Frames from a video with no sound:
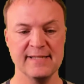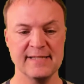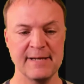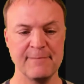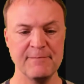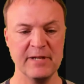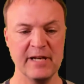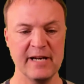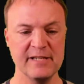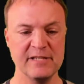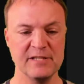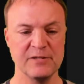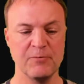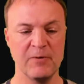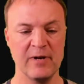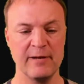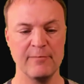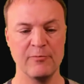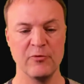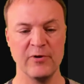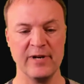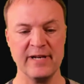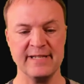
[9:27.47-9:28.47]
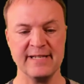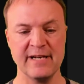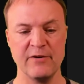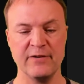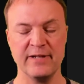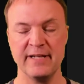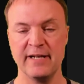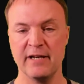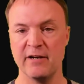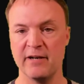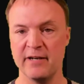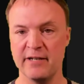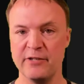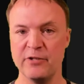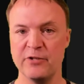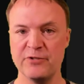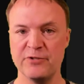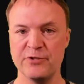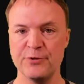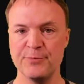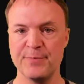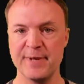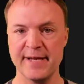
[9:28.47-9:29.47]
Uh, something I just wanted to point out here, and
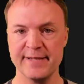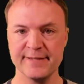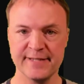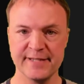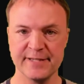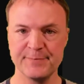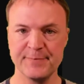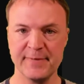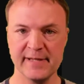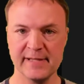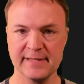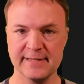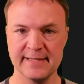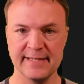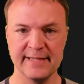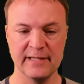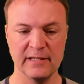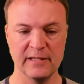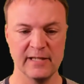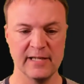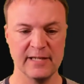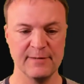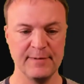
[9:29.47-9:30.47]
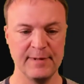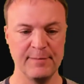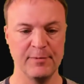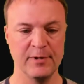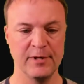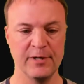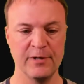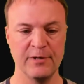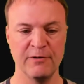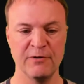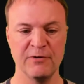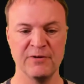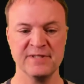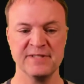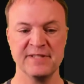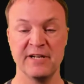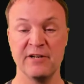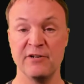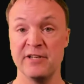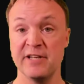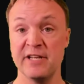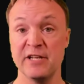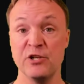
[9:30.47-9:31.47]
YouTube has this built in. A lot of people don't know it's
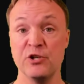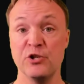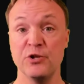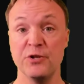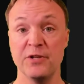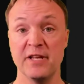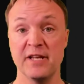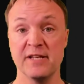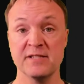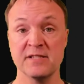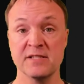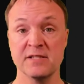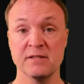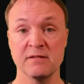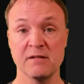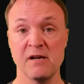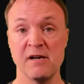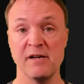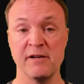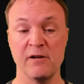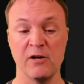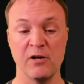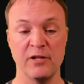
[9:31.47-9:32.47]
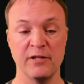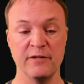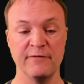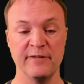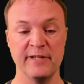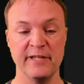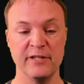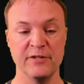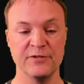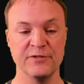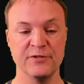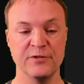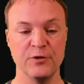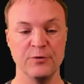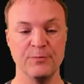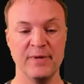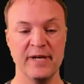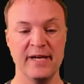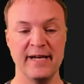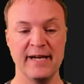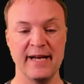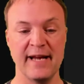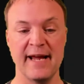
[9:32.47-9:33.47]
there, and you can do this on all the videos
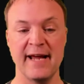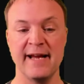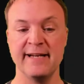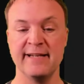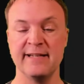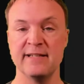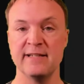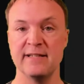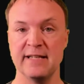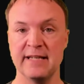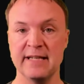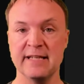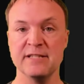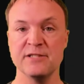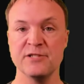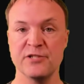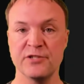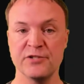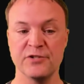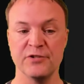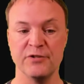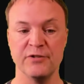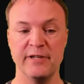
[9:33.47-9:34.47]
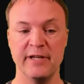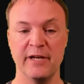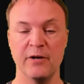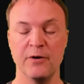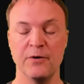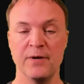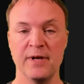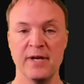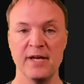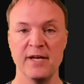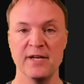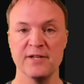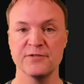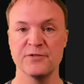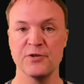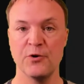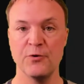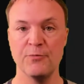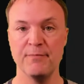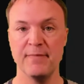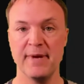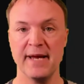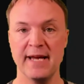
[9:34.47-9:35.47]
too, but edit in studio.
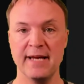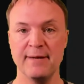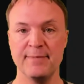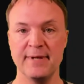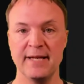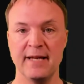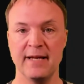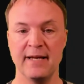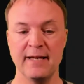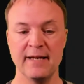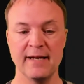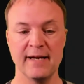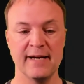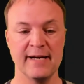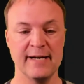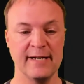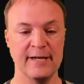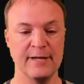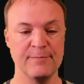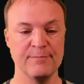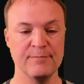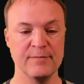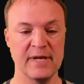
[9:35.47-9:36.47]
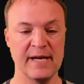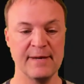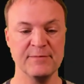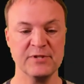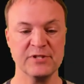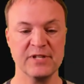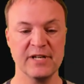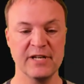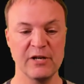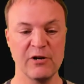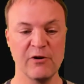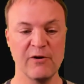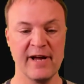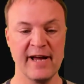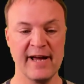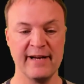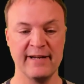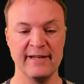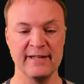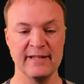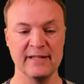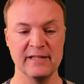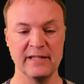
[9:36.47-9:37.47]
So maybe um, I'm just going to go
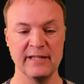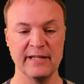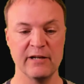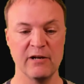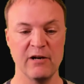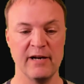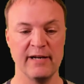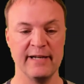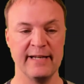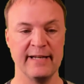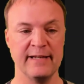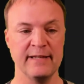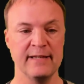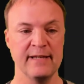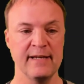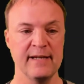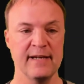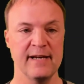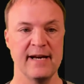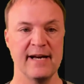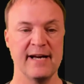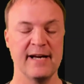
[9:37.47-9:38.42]
ahead and click on it.